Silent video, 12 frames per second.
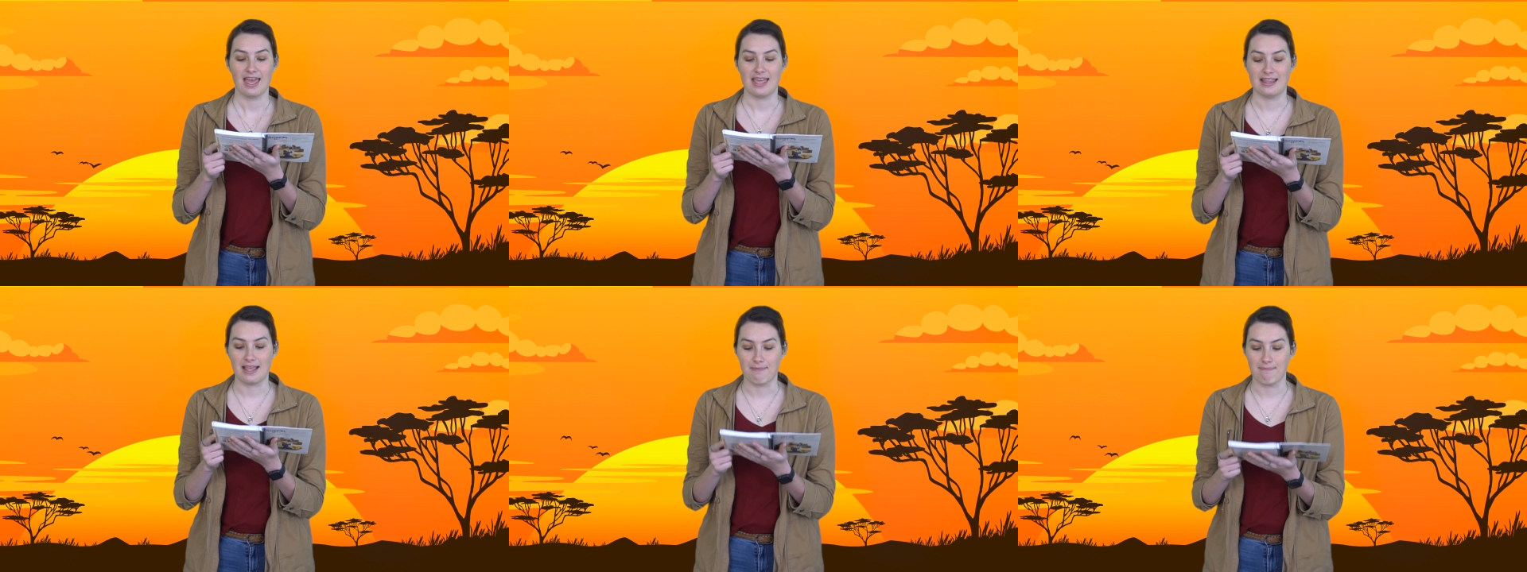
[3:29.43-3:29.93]

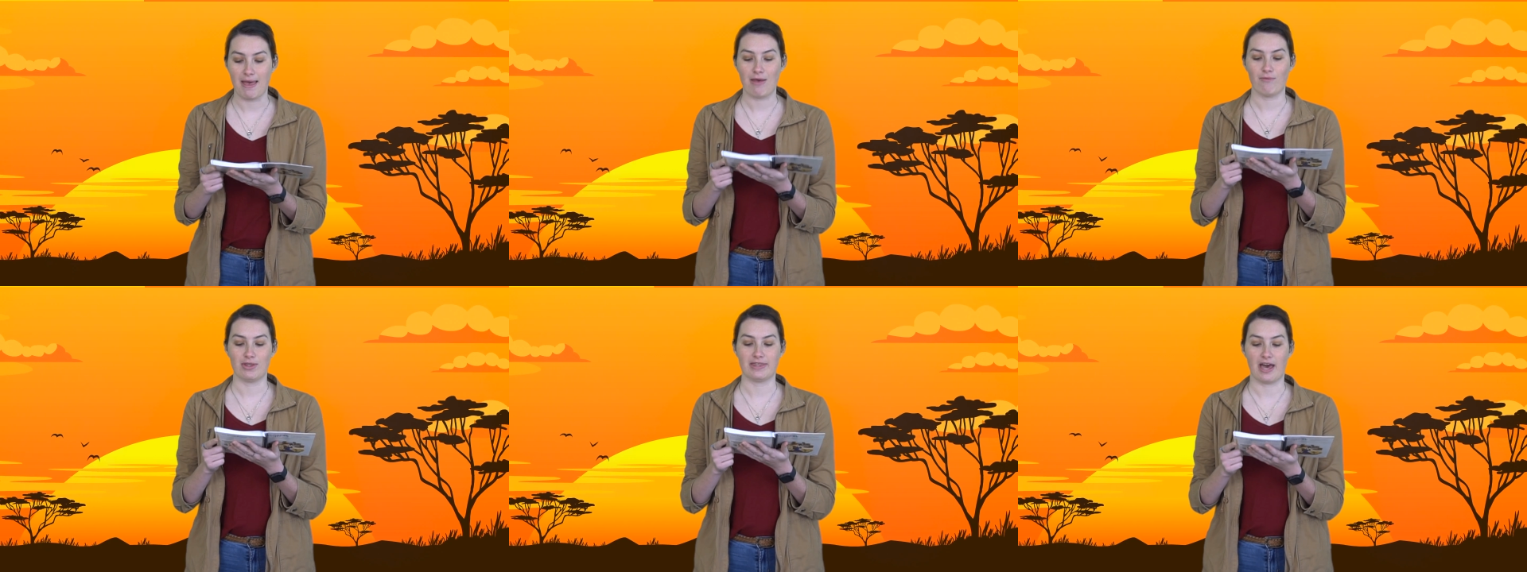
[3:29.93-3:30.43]
and they
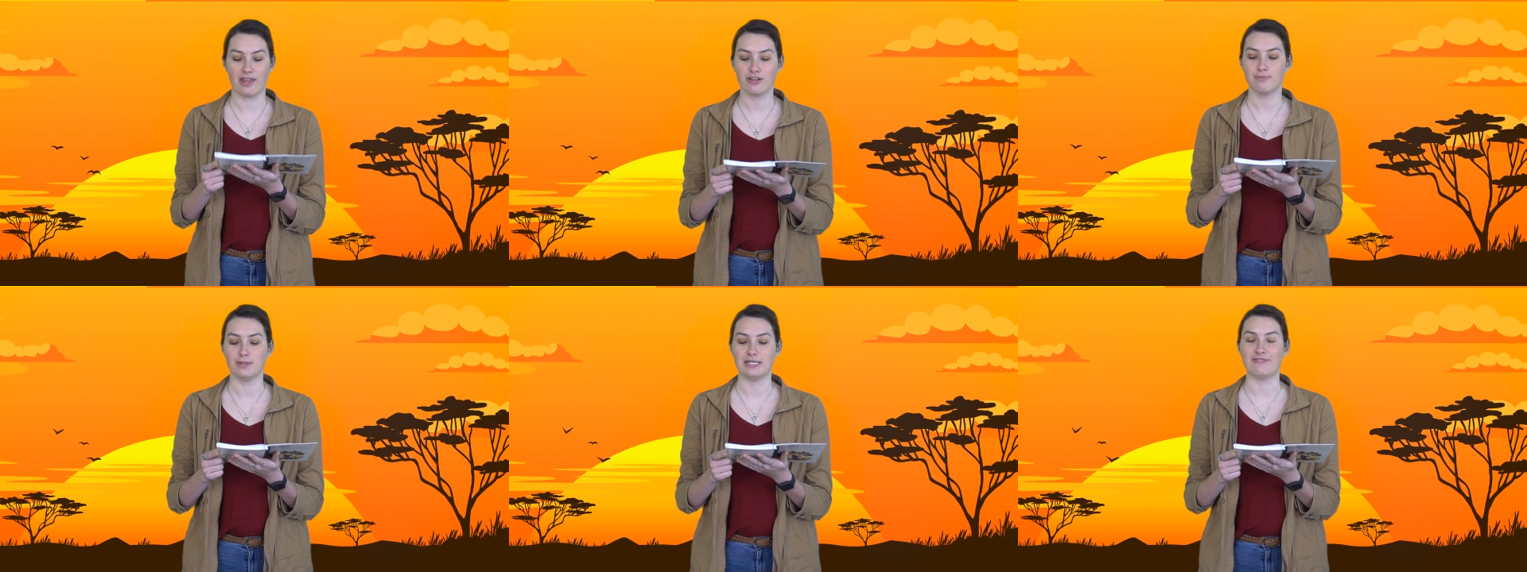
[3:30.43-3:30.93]
met with other
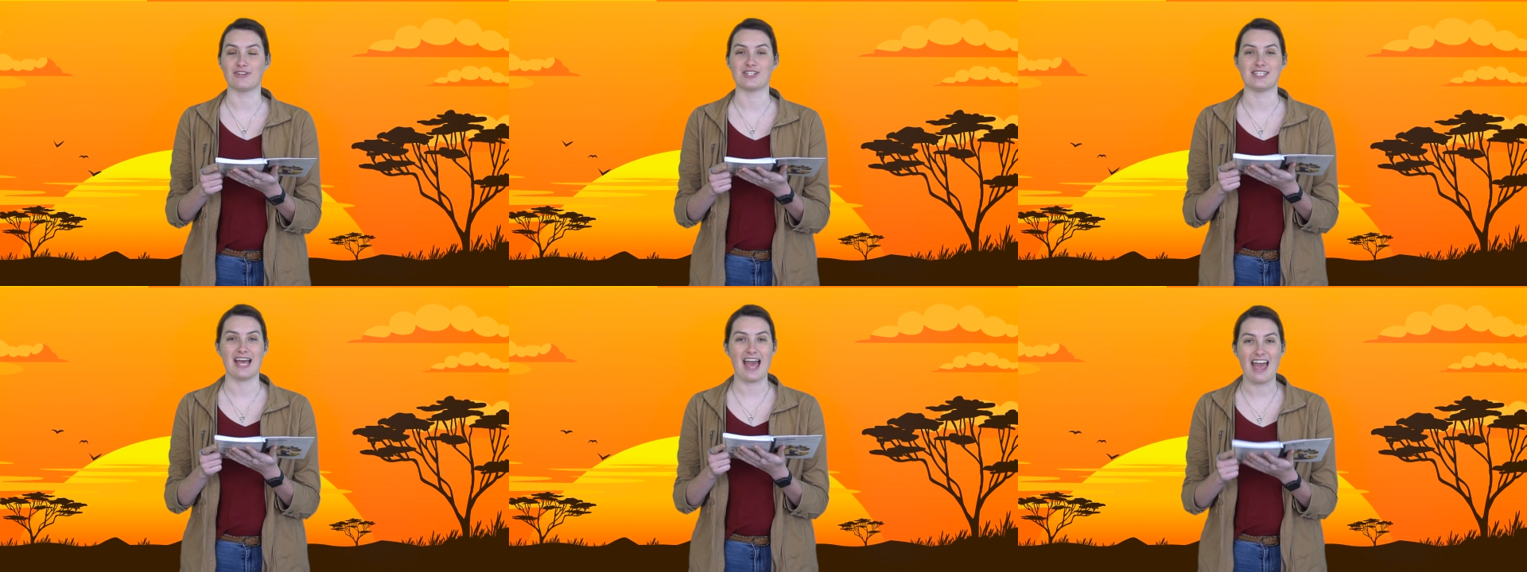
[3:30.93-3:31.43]

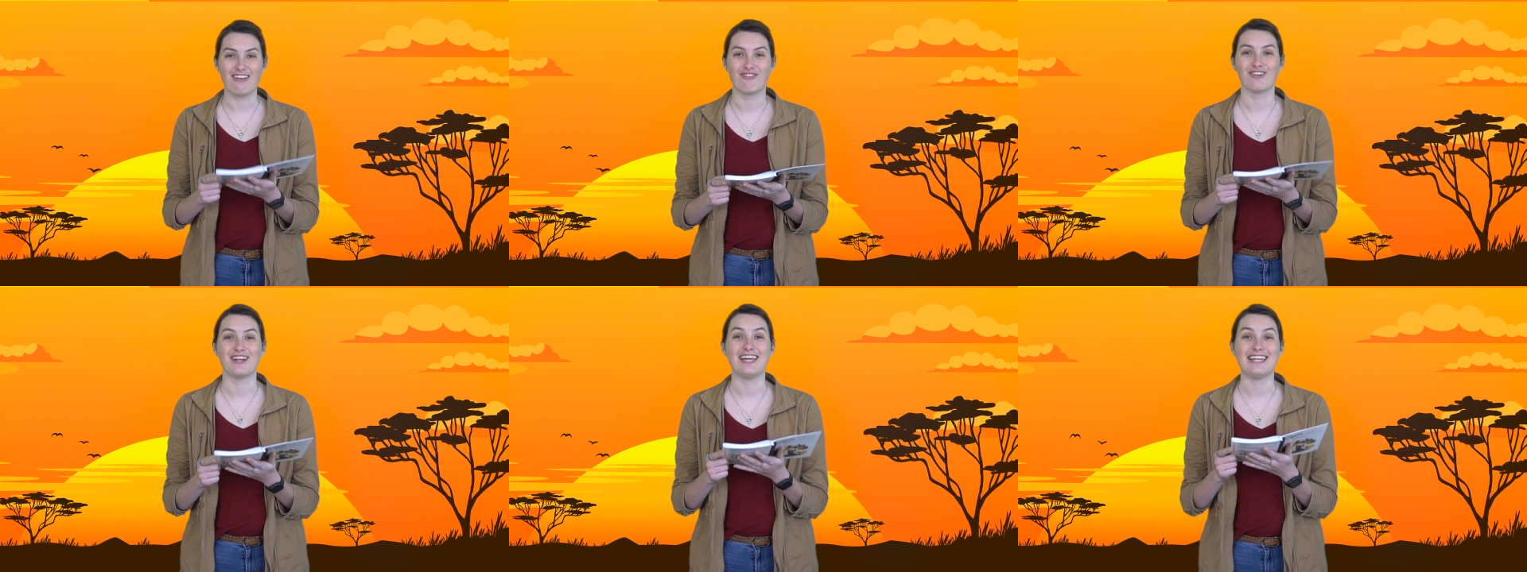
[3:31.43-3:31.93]
believers
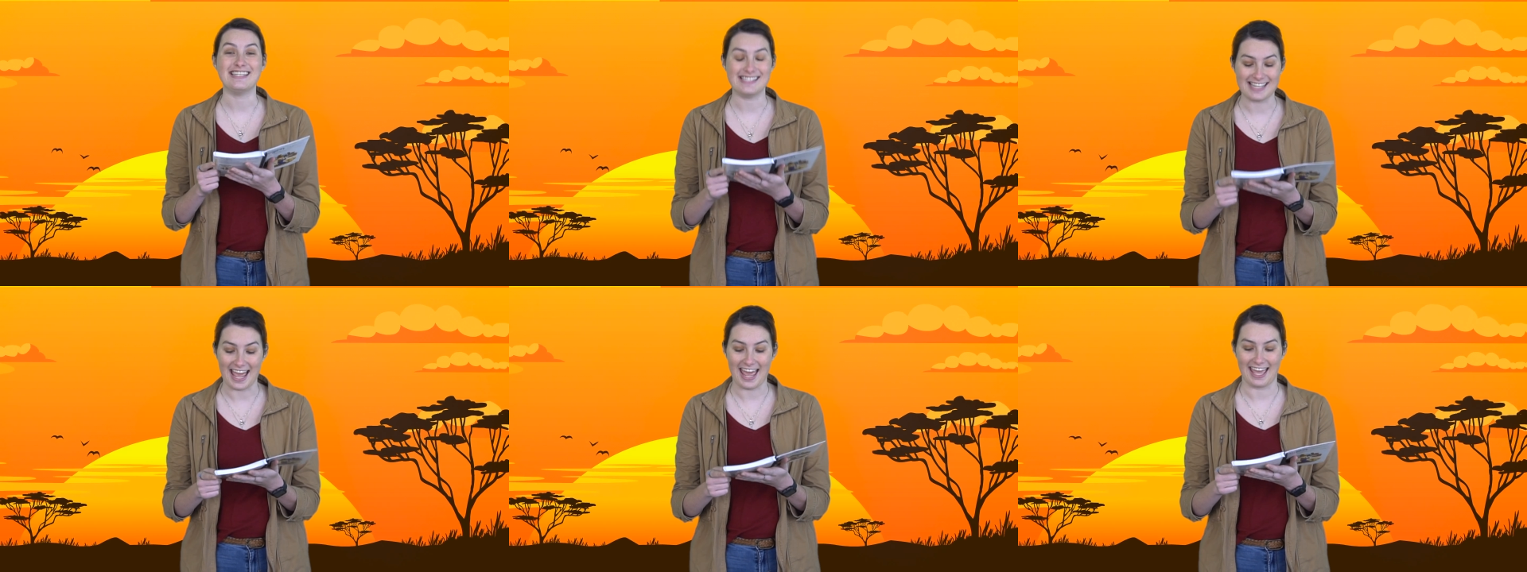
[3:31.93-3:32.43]
every
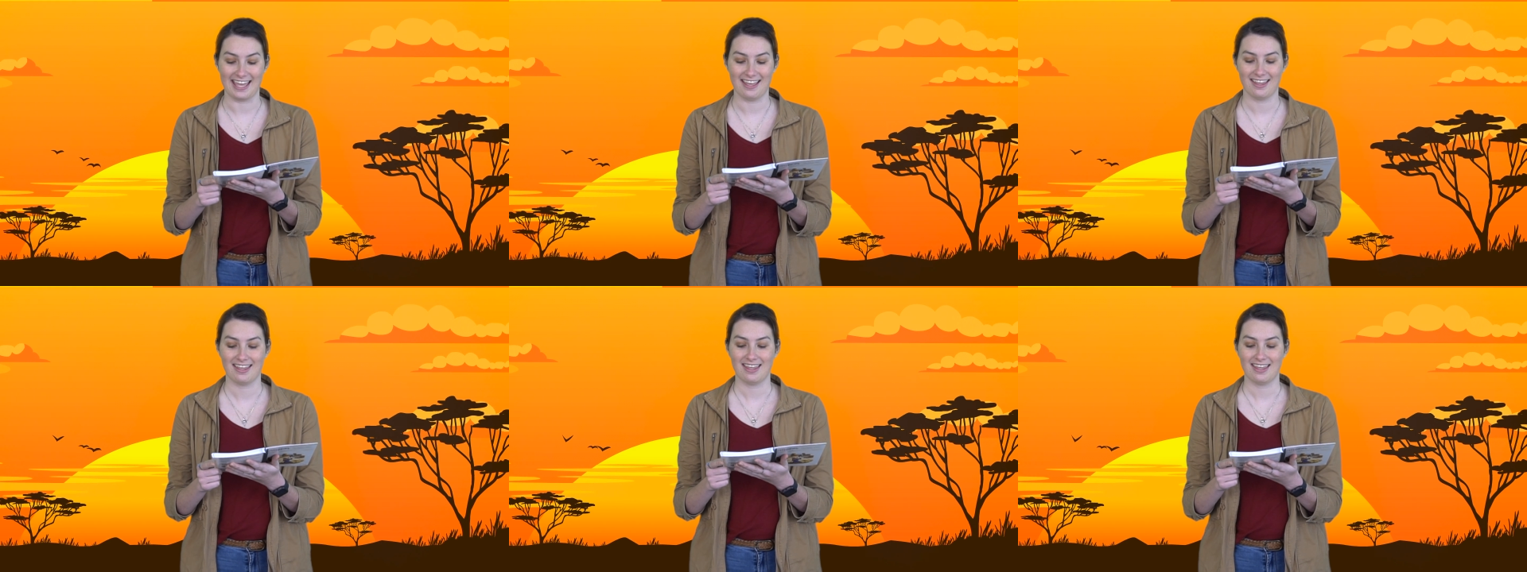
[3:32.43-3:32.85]
day.